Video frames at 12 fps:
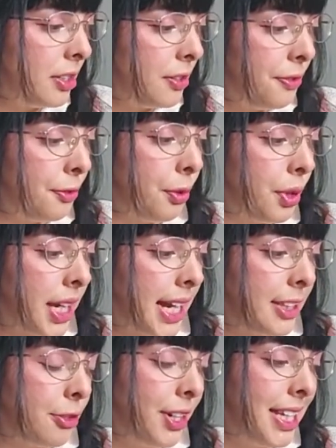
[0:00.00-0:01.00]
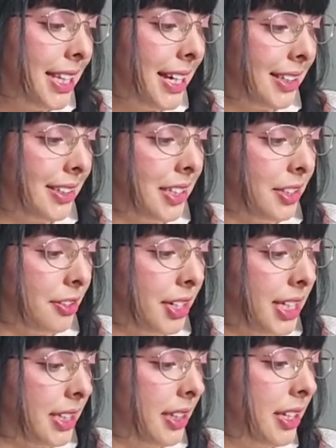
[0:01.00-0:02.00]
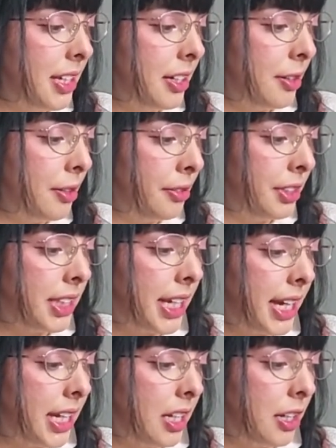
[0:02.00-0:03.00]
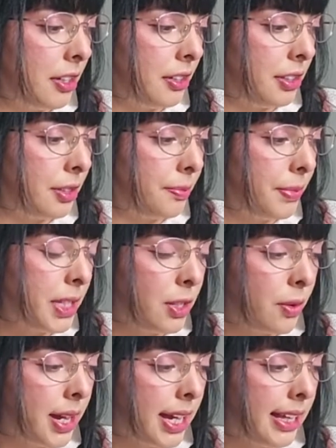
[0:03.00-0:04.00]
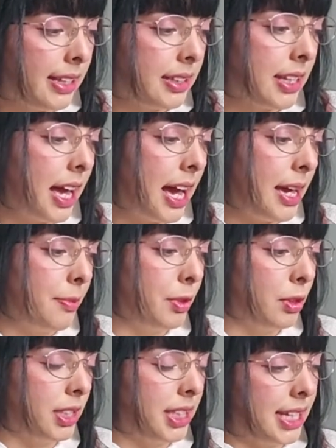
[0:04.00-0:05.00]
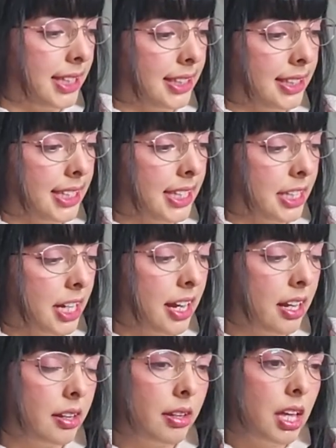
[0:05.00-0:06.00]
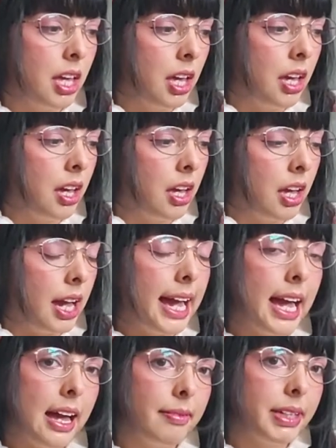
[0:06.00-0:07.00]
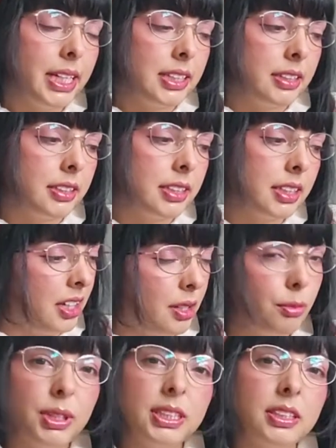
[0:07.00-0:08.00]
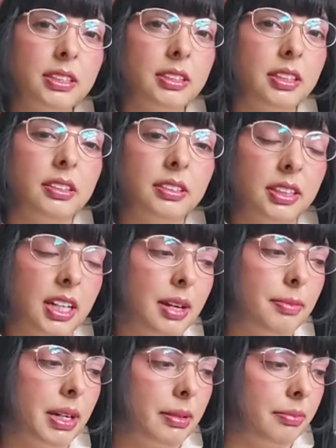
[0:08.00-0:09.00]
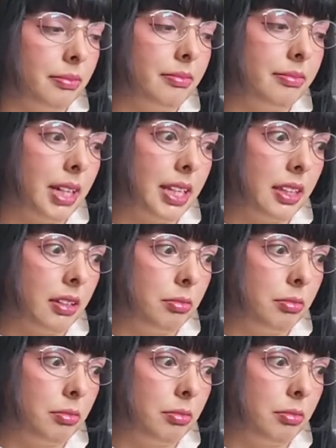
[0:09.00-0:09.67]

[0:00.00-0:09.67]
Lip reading: You've worn a trendy accessory, D-horns, halos, piñuas, eyeballs, etc. I haven't. It was just never my thing.